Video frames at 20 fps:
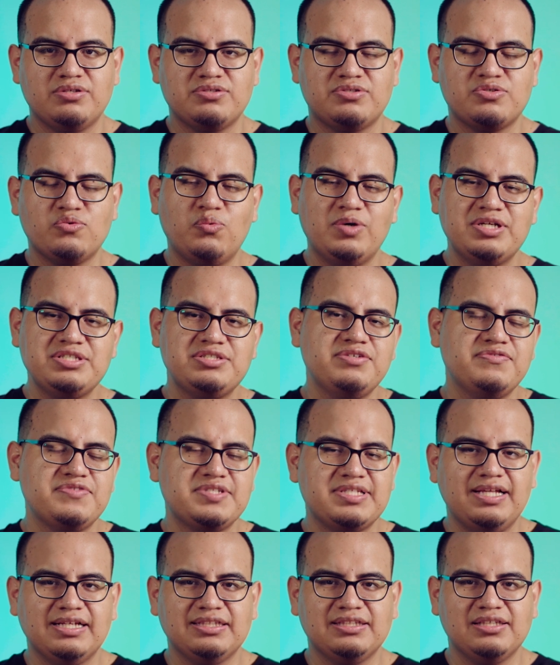So once you've
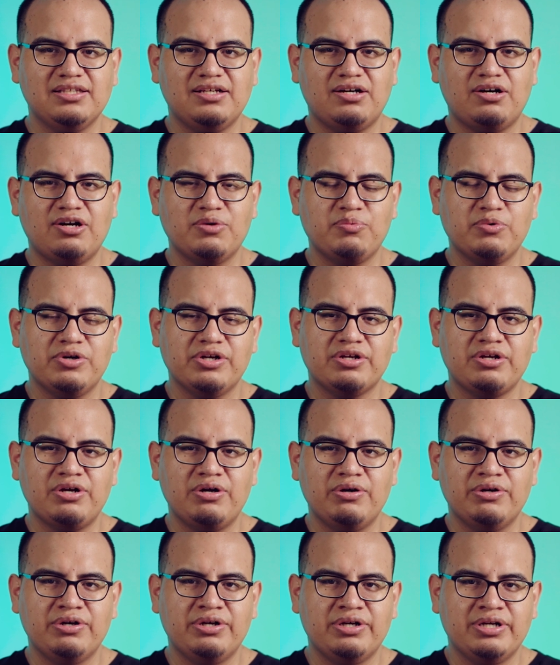selected the hardware
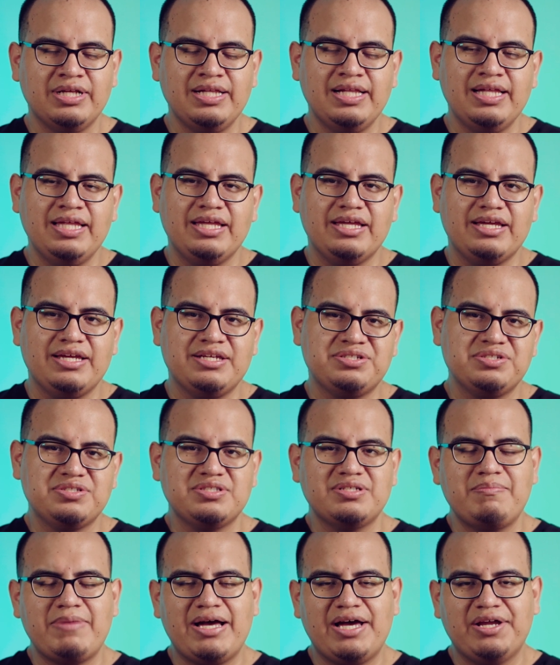encoder, it's just
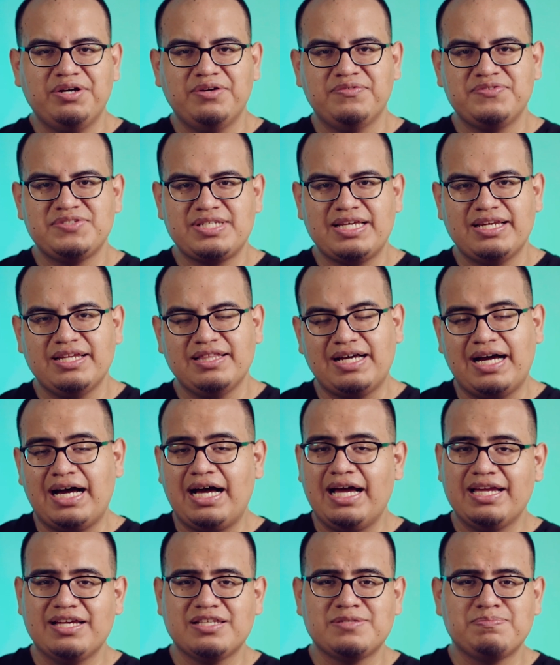a matter of setting the
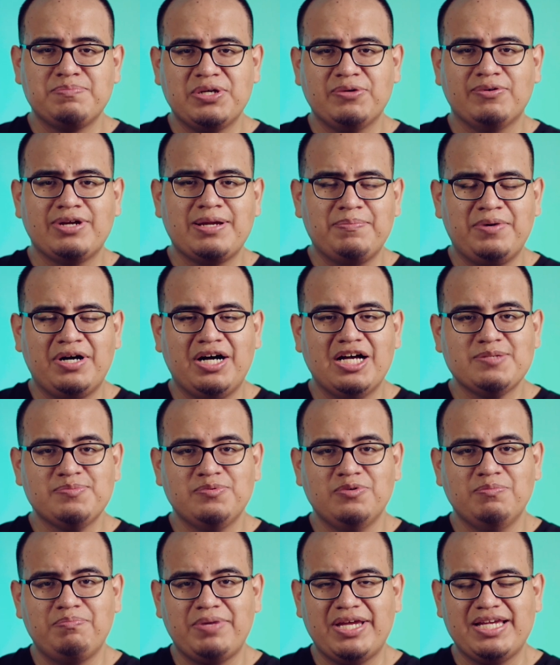highest bitrate
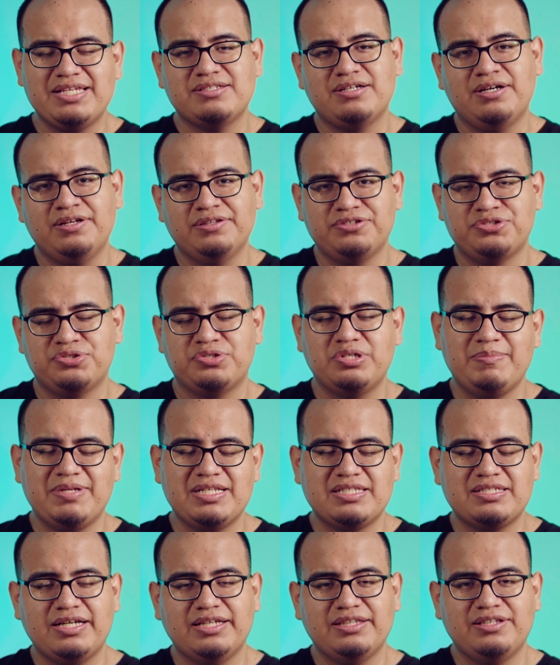possible based on the
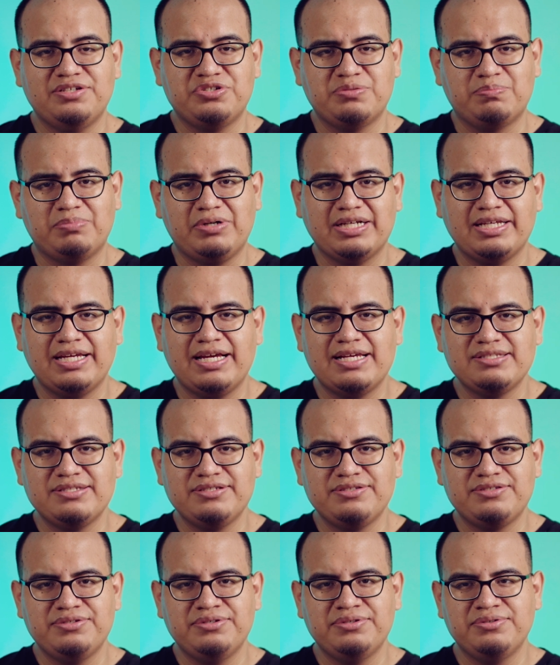streaming site that you're
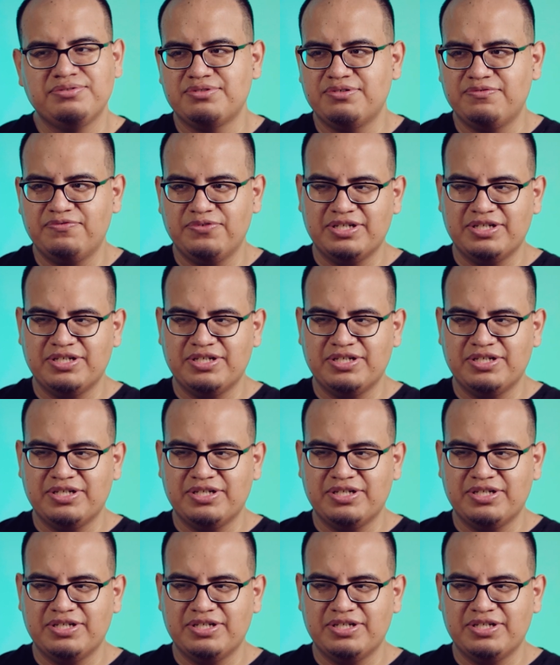broadcasting to. So for